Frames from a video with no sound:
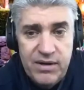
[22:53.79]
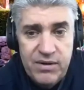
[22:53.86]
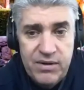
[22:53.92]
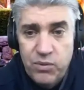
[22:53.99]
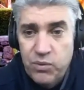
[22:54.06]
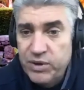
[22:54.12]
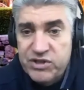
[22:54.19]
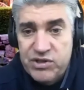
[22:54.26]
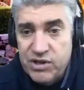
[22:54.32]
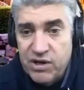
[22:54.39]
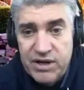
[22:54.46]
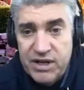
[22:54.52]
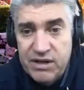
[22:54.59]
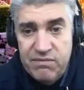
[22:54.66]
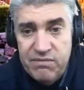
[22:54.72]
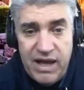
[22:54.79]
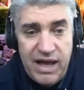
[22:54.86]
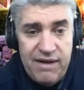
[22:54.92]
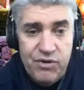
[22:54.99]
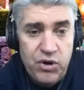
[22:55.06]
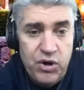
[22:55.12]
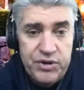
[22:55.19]
we started
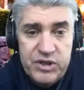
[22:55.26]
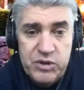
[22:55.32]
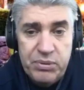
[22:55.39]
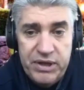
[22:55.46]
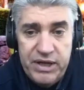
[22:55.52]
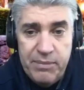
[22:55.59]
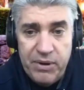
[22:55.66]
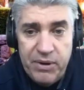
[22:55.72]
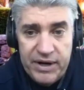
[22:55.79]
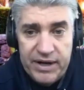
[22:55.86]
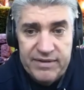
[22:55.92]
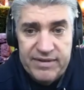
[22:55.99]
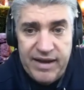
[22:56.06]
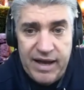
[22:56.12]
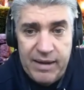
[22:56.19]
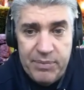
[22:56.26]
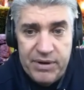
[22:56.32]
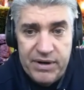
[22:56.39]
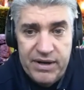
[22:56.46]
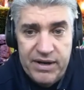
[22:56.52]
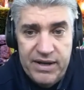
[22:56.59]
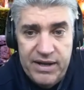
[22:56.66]
having all these plea bargains happen.